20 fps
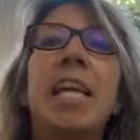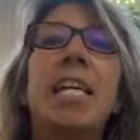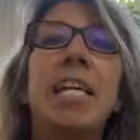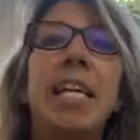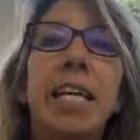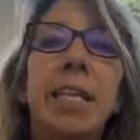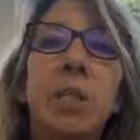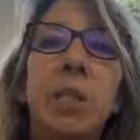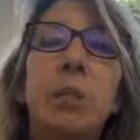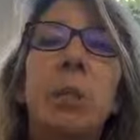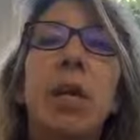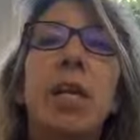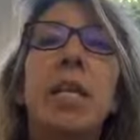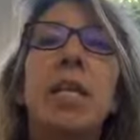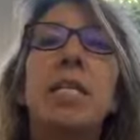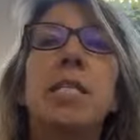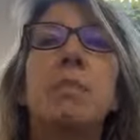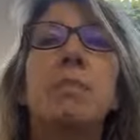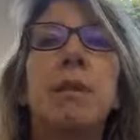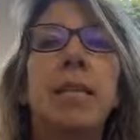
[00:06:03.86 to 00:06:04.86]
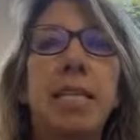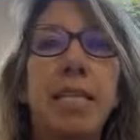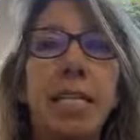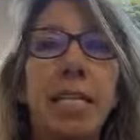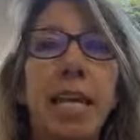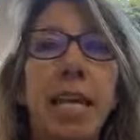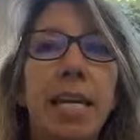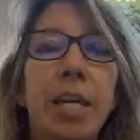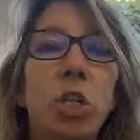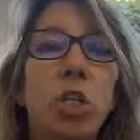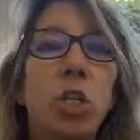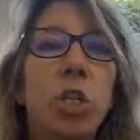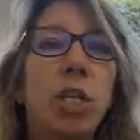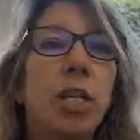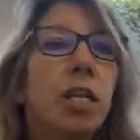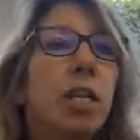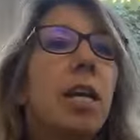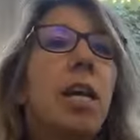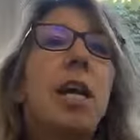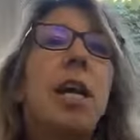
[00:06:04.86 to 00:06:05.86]
Next one is meditation.
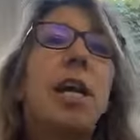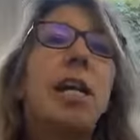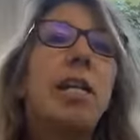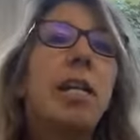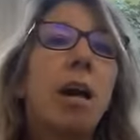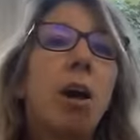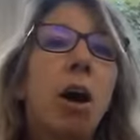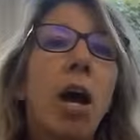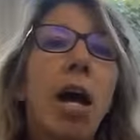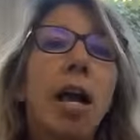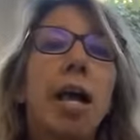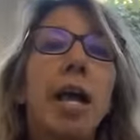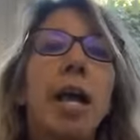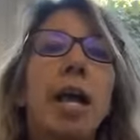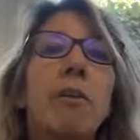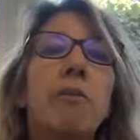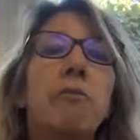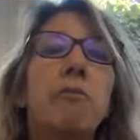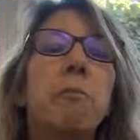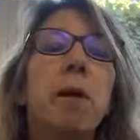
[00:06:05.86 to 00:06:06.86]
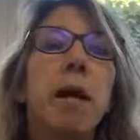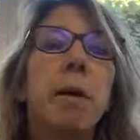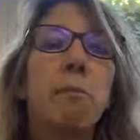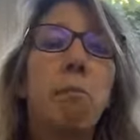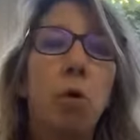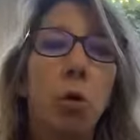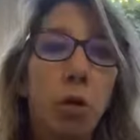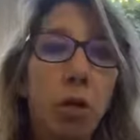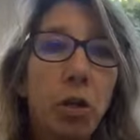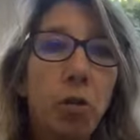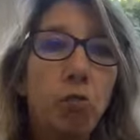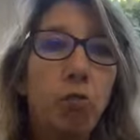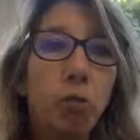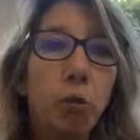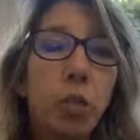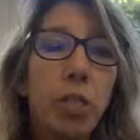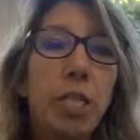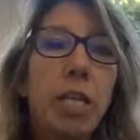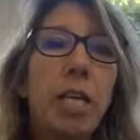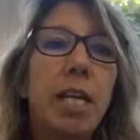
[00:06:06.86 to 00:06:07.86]
Now I have my morning
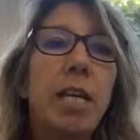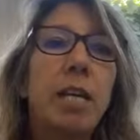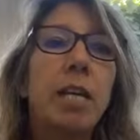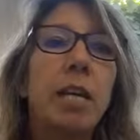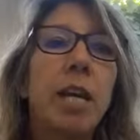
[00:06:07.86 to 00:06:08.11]
routine,